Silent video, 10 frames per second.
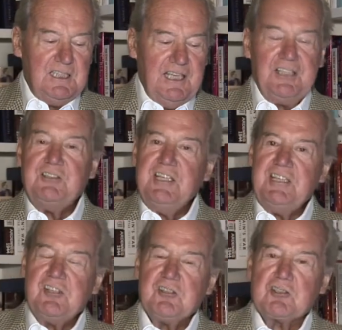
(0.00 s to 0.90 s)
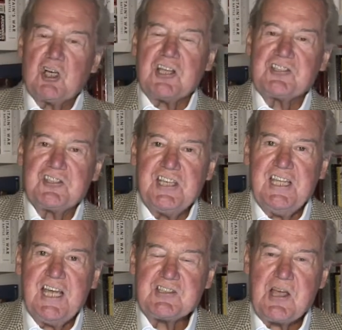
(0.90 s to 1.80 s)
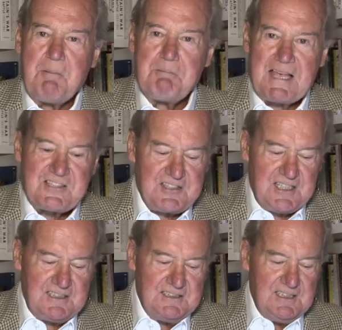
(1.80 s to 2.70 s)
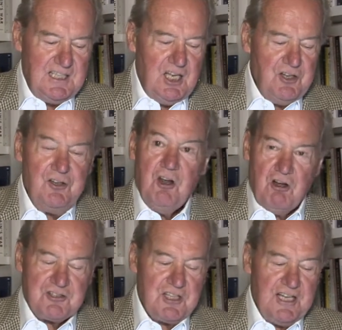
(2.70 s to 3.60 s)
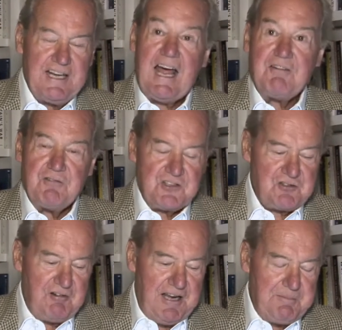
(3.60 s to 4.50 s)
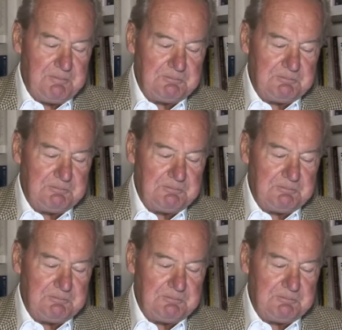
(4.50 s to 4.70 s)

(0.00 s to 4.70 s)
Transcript: It needed a trustee as ambassador, not an adversary.